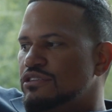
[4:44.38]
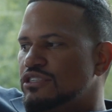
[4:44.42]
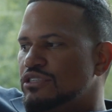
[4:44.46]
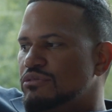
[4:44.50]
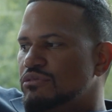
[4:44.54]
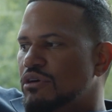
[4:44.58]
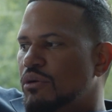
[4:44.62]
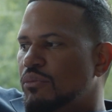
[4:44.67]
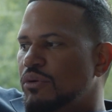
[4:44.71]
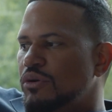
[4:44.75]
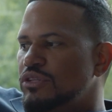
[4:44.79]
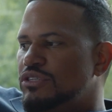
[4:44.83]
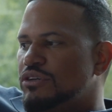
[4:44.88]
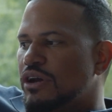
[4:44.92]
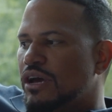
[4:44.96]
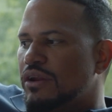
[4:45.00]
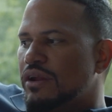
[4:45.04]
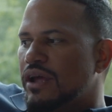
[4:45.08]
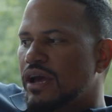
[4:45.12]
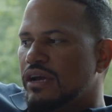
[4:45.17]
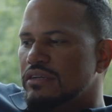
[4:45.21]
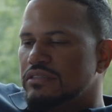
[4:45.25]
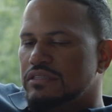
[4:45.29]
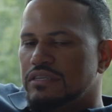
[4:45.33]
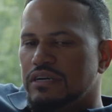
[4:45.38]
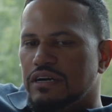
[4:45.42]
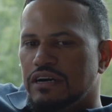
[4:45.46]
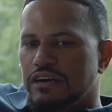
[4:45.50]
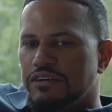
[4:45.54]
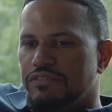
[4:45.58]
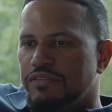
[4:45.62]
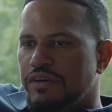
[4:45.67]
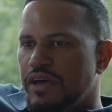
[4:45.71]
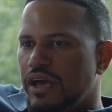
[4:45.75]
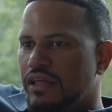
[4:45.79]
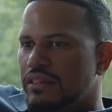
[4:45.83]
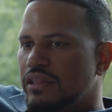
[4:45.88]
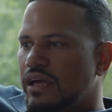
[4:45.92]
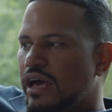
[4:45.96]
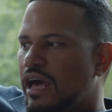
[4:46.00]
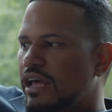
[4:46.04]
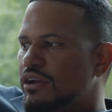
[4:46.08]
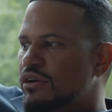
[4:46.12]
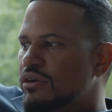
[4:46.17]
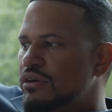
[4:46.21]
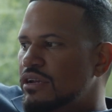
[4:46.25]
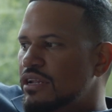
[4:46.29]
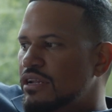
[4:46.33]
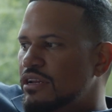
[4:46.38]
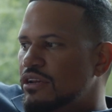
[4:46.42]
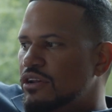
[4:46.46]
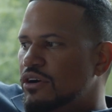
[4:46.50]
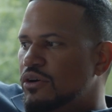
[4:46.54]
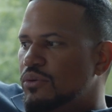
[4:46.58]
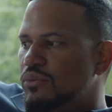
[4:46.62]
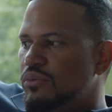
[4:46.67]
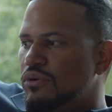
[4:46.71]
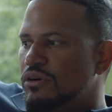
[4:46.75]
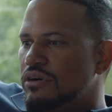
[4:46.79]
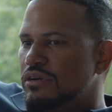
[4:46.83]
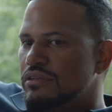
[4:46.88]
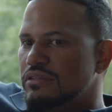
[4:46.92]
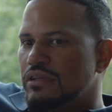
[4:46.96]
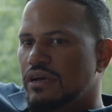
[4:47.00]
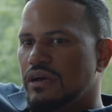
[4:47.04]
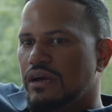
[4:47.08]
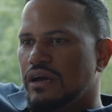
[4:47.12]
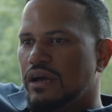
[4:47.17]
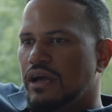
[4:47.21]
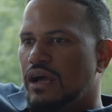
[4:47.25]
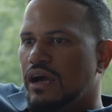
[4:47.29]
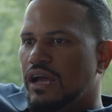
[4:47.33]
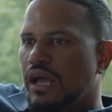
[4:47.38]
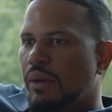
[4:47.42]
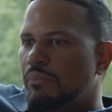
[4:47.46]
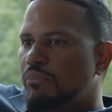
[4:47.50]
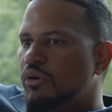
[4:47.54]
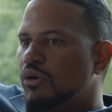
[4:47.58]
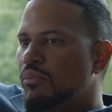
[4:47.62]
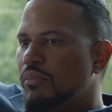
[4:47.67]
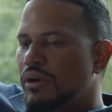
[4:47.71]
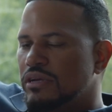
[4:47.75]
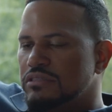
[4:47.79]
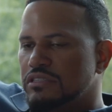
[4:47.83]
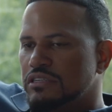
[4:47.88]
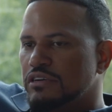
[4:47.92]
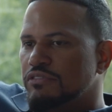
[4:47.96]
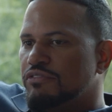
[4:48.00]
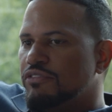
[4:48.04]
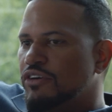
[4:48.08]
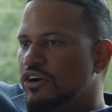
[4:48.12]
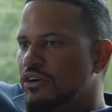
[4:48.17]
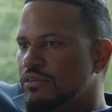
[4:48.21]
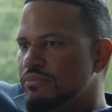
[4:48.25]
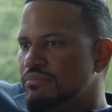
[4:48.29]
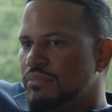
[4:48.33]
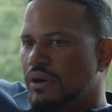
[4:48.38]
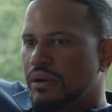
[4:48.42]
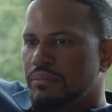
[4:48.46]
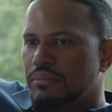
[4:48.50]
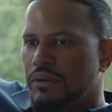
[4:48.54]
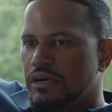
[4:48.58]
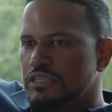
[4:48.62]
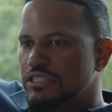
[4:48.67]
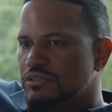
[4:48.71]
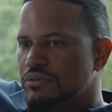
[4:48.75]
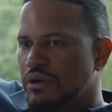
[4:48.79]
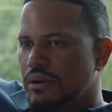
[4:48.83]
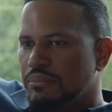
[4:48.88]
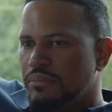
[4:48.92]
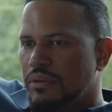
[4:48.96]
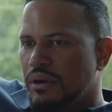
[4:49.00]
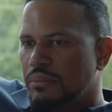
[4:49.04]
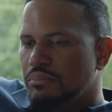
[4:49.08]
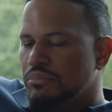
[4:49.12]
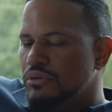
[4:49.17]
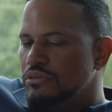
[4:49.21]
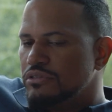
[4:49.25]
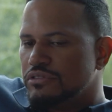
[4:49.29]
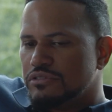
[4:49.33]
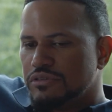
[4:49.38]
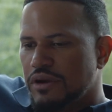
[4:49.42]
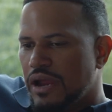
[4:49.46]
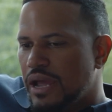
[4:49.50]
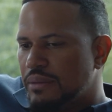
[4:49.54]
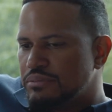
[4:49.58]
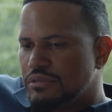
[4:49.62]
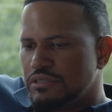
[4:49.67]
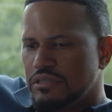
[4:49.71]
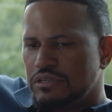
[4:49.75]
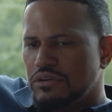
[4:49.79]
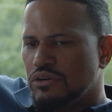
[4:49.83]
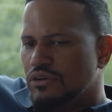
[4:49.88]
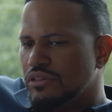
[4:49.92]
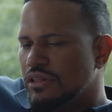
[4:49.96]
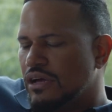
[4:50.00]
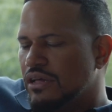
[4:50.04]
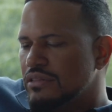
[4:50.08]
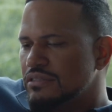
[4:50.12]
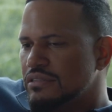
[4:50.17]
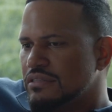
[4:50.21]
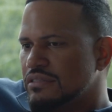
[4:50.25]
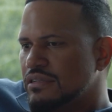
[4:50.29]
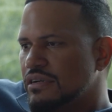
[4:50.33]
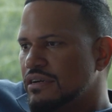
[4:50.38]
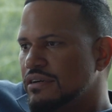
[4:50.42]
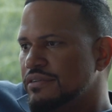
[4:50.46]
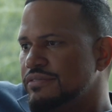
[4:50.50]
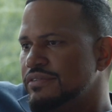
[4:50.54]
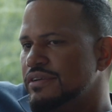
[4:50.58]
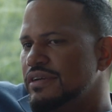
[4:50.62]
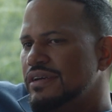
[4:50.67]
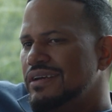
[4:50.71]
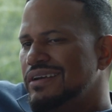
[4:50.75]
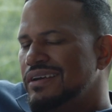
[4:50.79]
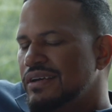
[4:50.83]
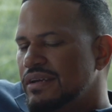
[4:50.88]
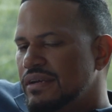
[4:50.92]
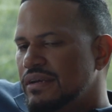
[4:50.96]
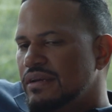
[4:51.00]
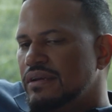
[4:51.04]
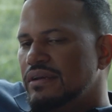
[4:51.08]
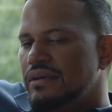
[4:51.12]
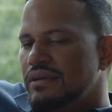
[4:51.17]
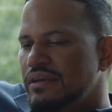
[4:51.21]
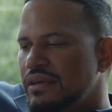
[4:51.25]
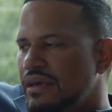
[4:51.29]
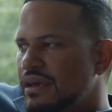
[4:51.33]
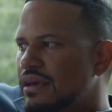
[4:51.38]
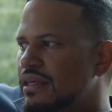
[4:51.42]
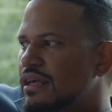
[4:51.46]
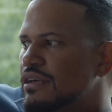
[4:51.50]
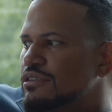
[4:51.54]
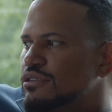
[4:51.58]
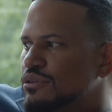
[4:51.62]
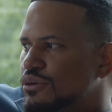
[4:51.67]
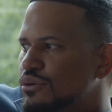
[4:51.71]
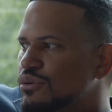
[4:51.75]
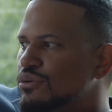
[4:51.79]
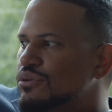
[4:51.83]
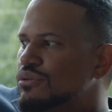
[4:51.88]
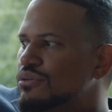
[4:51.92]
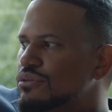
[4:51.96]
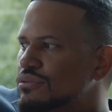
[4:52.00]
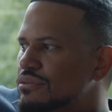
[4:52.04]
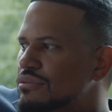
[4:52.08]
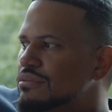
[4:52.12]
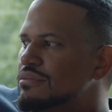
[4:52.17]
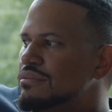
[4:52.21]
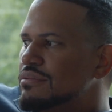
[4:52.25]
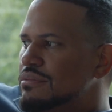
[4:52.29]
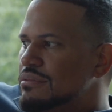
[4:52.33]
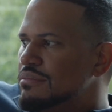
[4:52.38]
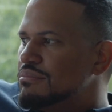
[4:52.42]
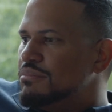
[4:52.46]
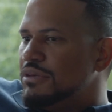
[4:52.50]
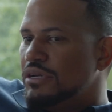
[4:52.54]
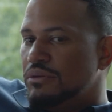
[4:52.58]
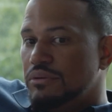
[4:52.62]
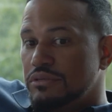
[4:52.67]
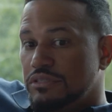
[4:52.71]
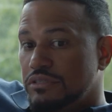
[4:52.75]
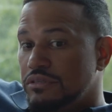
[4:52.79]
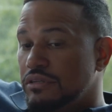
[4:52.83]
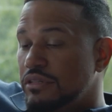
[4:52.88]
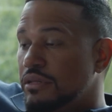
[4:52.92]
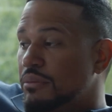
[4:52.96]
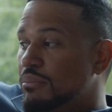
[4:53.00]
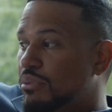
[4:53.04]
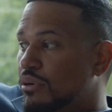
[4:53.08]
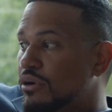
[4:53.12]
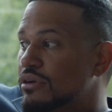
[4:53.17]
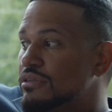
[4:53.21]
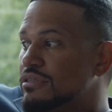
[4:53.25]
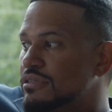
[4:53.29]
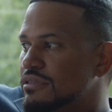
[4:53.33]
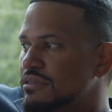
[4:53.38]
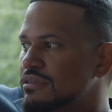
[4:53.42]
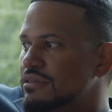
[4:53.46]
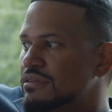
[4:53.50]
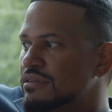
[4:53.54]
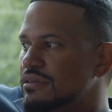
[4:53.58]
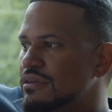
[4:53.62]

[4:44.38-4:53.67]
So when we try to act tough and act like I don't need no one, I can pull myself up by my bootstraps and all the other stuff. Yeah, that's cool. Be a resilient person.